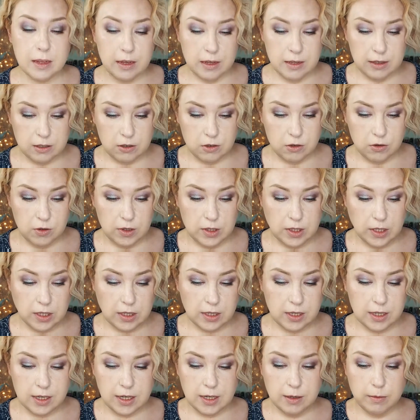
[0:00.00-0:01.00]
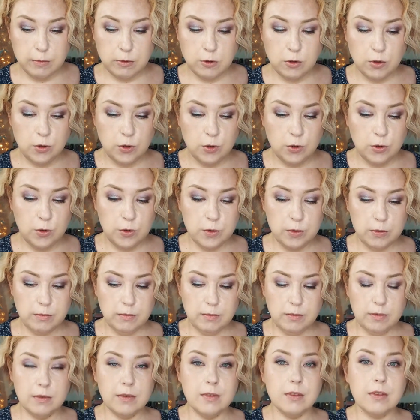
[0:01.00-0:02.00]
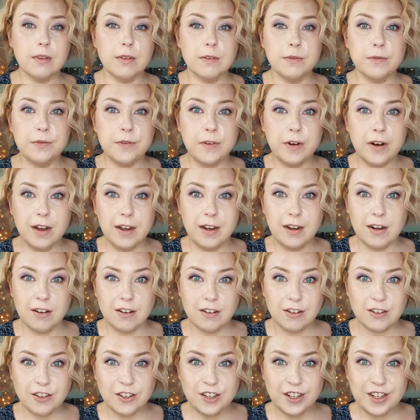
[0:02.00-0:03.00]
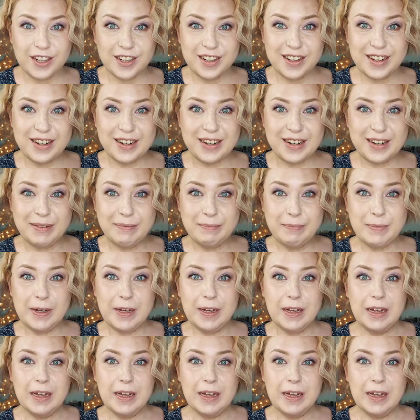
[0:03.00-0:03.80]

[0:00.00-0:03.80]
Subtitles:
So it's time to do the final checkup.